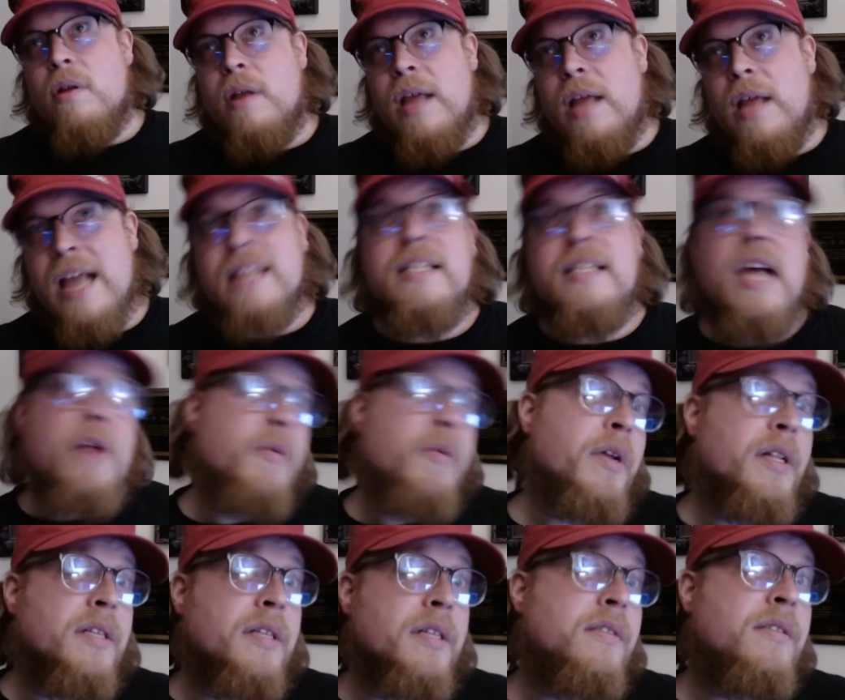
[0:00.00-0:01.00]

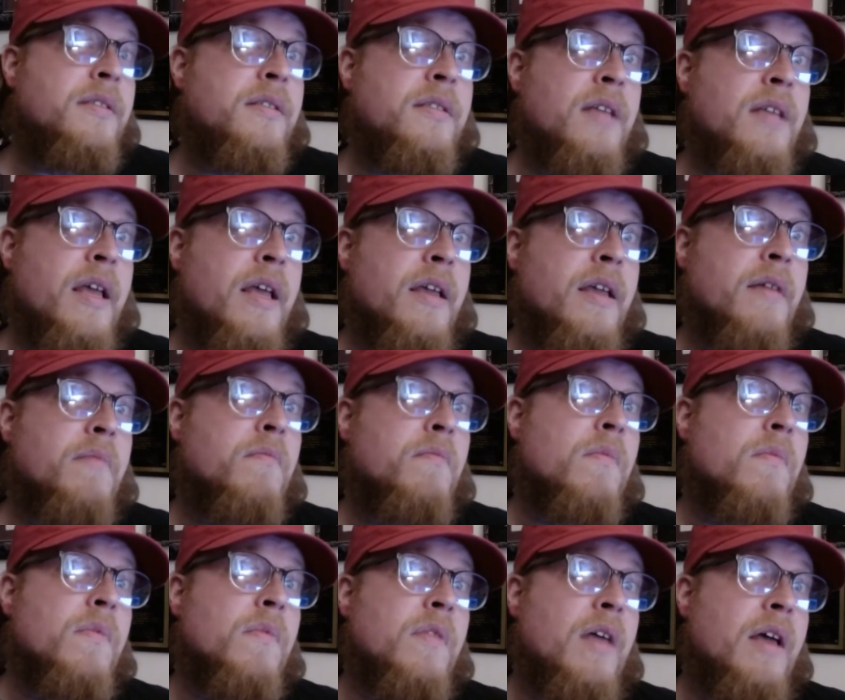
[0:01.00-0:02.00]
Anti-realists say
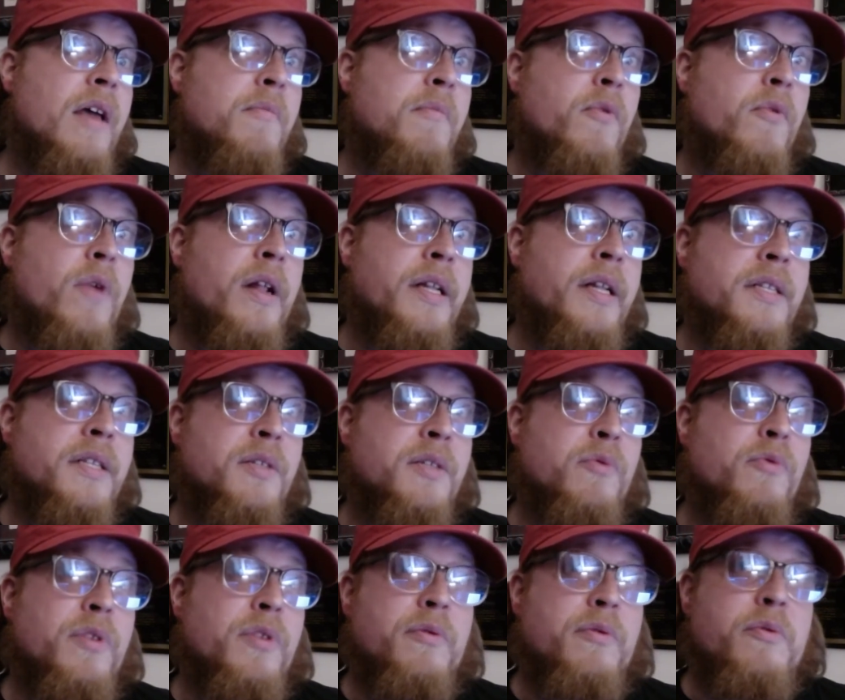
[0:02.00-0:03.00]
that morality doesn't
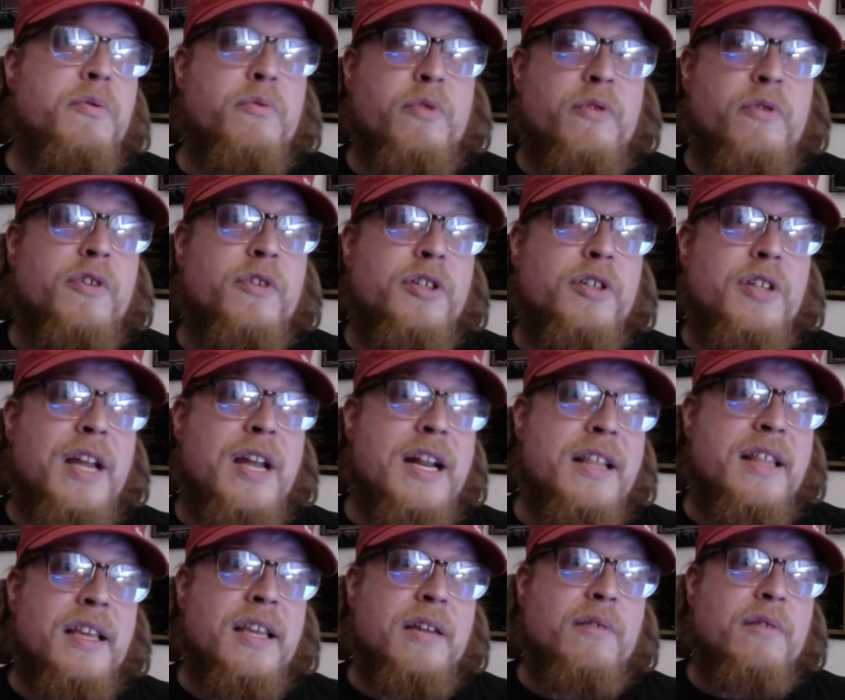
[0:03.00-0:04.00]
really refer to
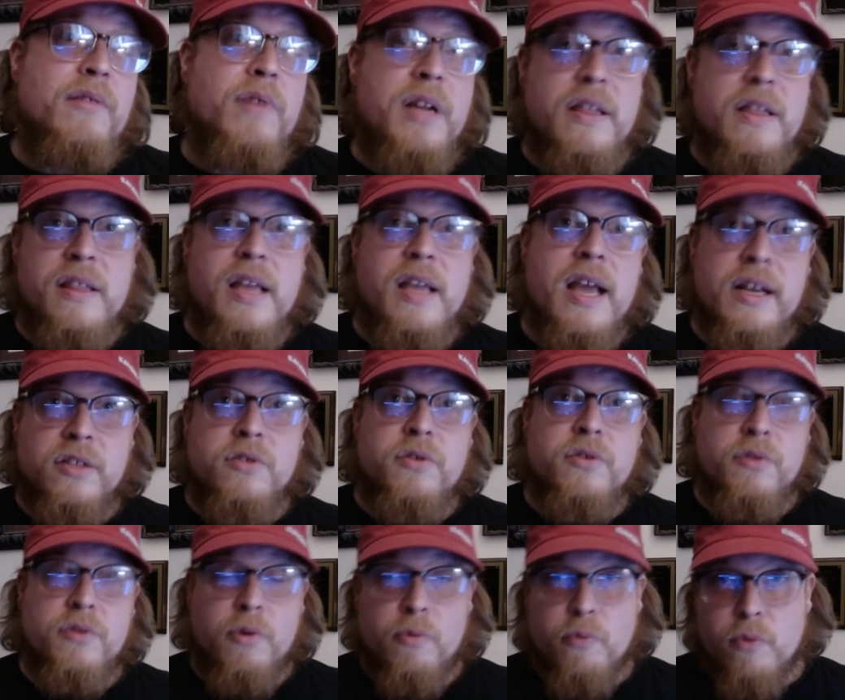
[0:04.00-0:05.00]
anything in the
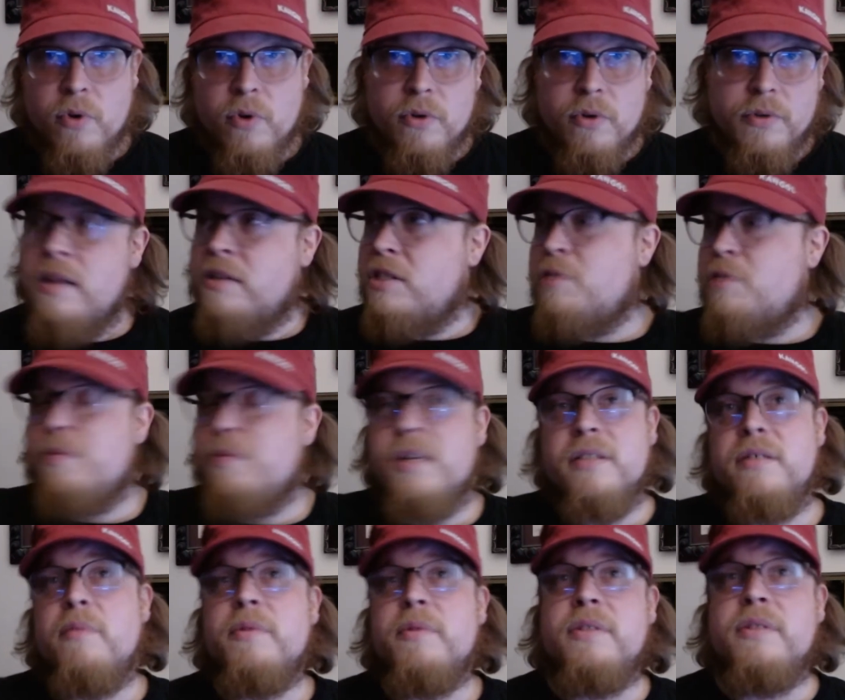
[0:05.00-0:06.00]
external world. But just because
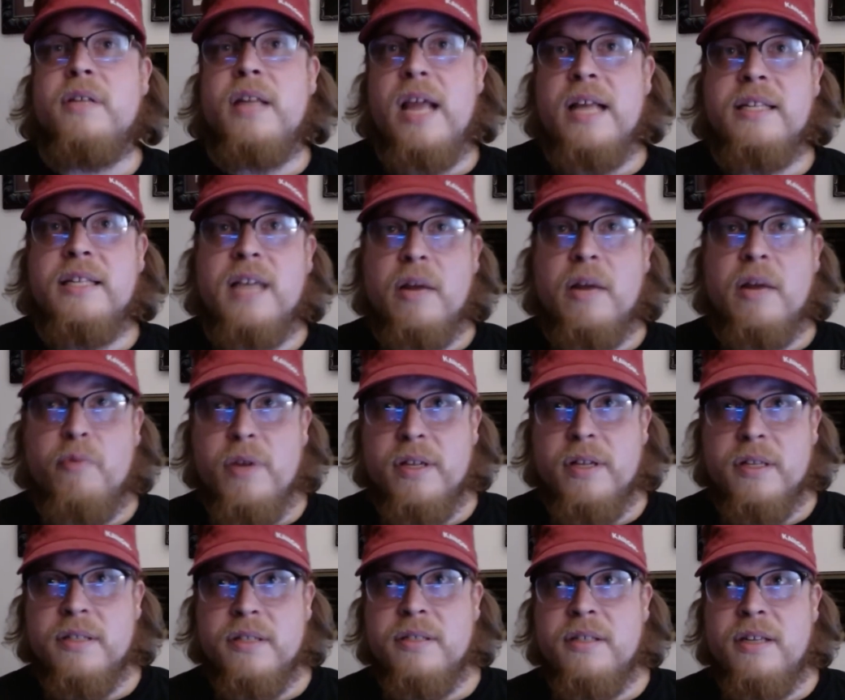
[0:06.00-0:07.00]
someone's an
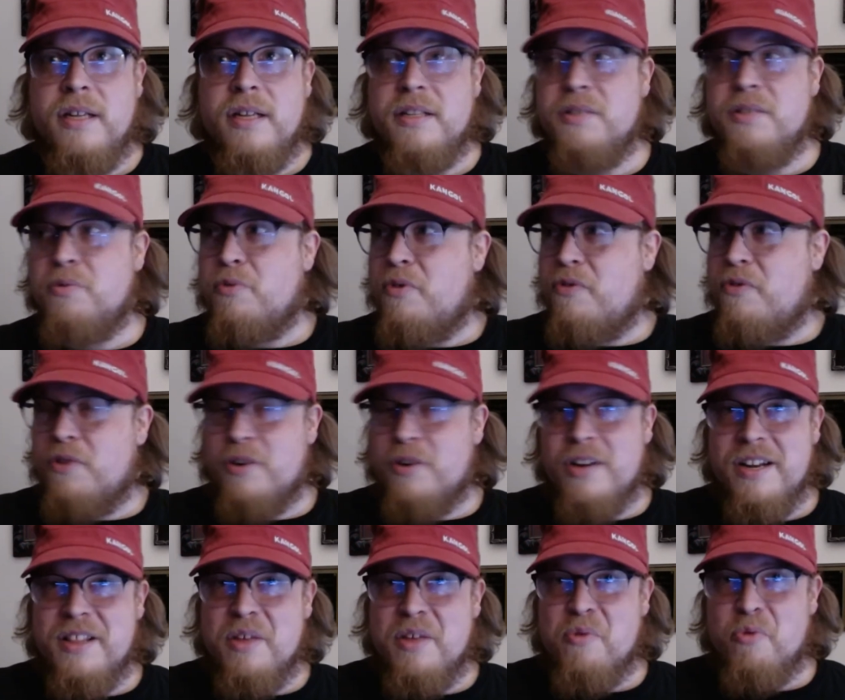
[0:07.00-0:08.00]
anti-realist, it doesn't refer to
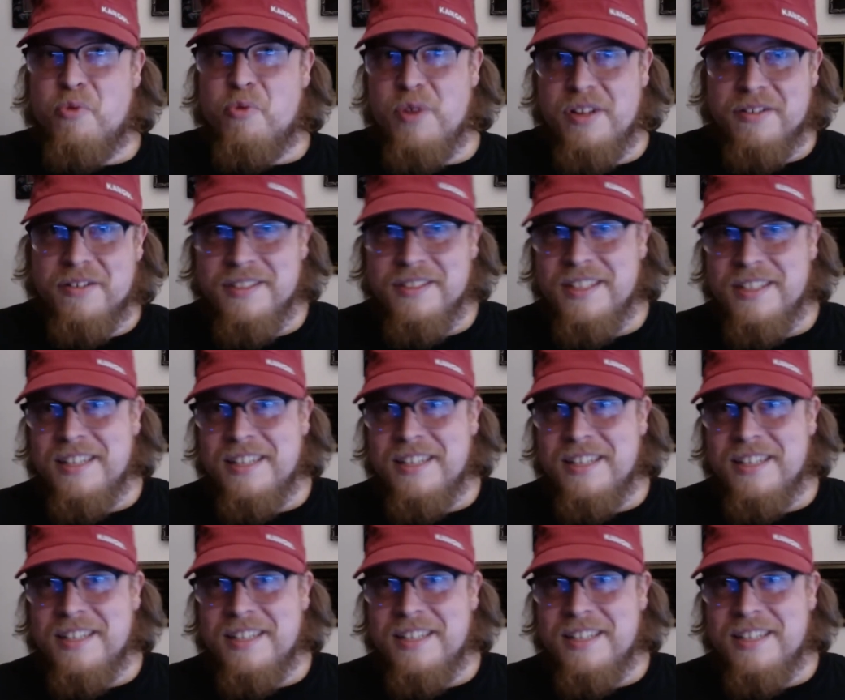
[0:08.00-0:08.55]
anything real